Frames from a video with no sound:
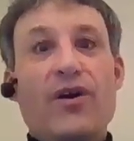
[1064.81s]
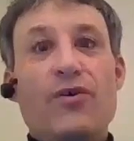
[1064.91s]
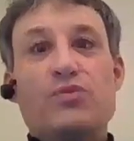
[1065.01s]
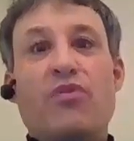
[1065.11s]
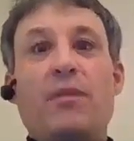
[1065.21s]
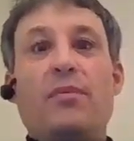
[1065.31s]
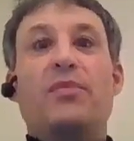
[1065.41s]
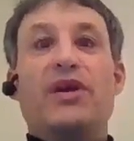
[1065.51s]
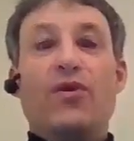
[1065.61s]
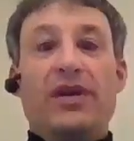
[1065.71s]
who's
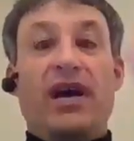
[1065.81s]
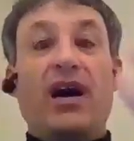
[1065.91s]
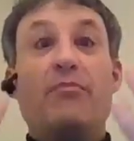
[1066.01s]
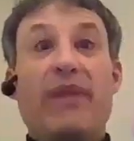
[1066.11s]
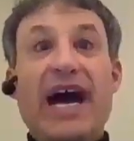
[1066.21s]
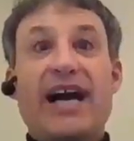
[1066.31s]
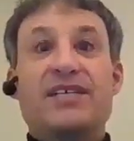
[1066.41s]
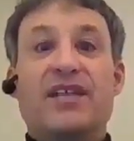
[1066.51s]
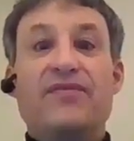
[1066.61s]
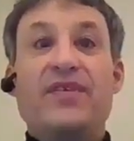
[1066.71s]
probably going to come back
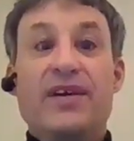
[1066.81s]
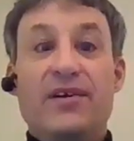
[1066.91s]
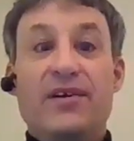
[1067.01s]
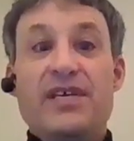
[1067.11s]
to the field.